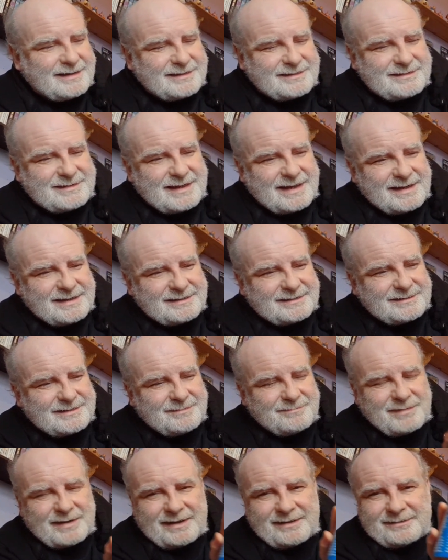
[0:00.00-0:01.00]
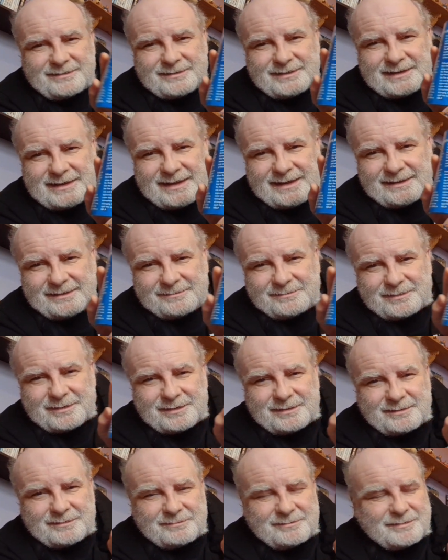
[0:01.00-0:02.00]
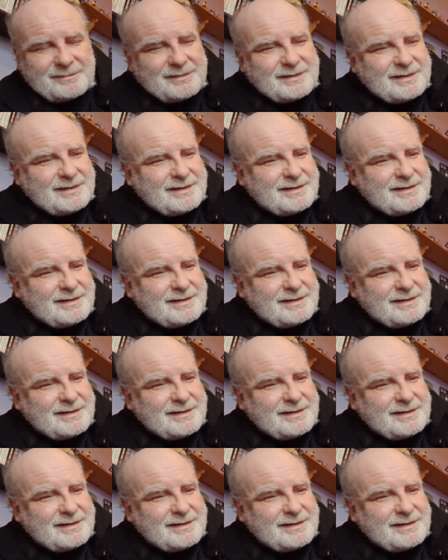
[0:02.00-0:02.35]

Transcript: the text about the album.